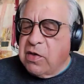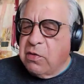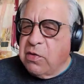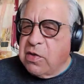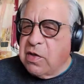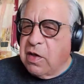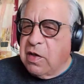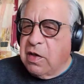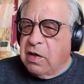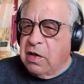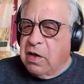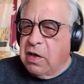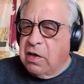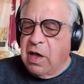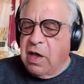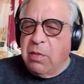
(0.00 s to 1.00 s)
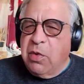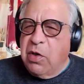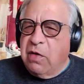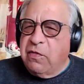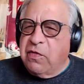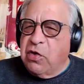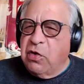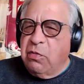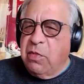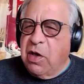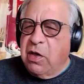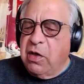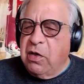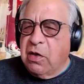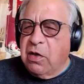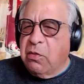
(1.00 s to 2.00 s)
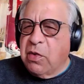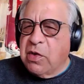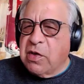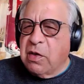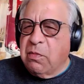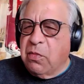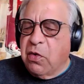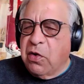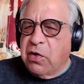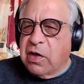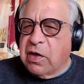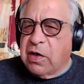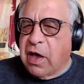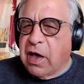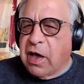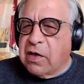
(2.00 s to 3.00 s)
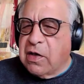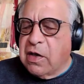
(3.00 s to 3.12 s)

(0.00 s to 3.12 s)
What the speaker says: It was in the neighborhood of 2 million, or was it more than that?